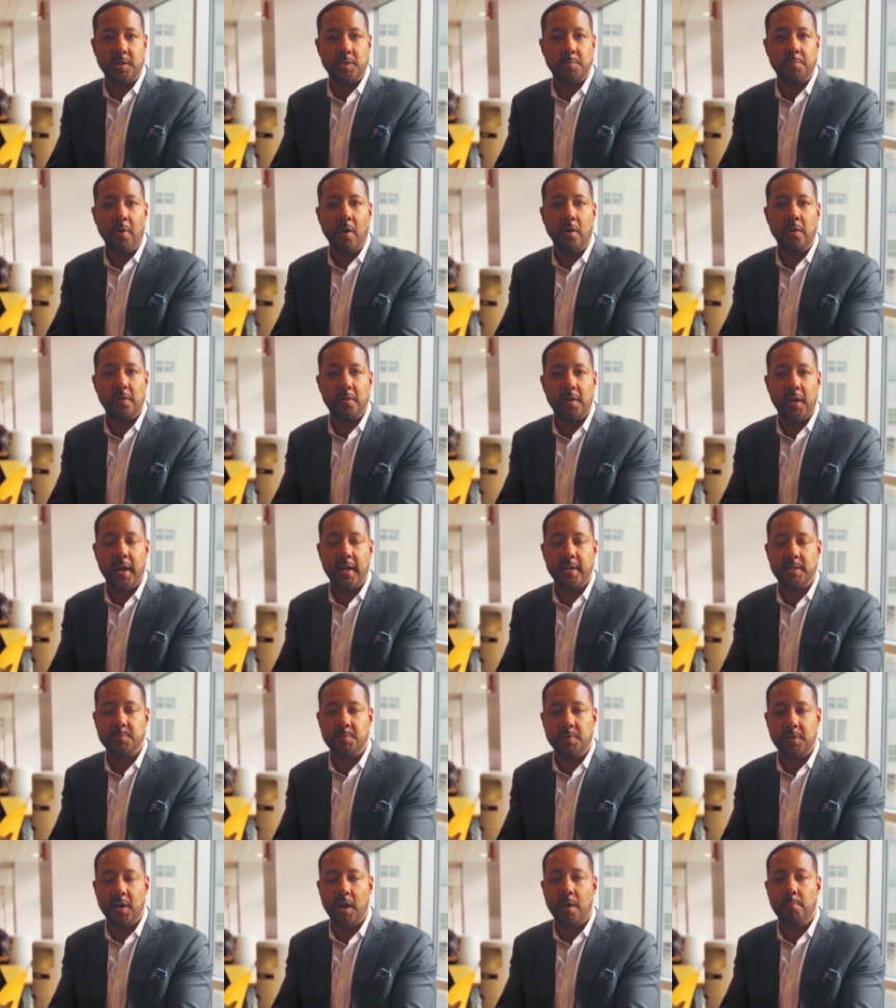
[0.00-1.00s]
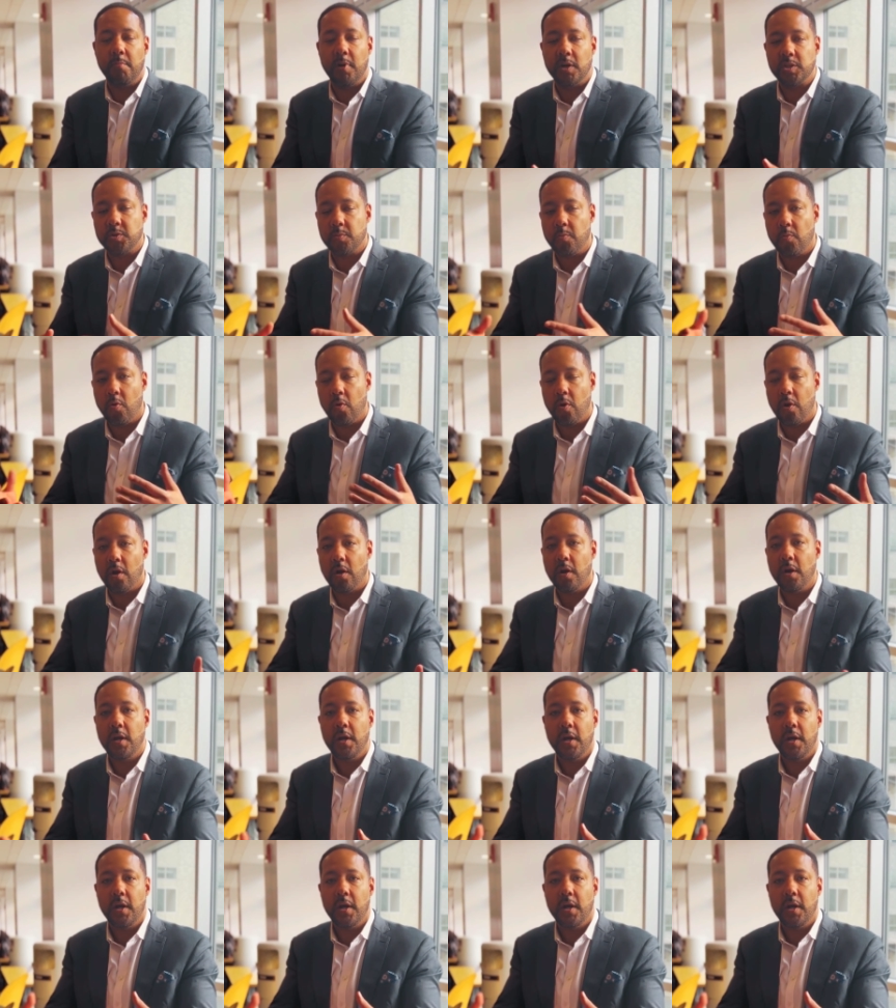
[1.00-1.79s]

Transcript: as part of that, has become much more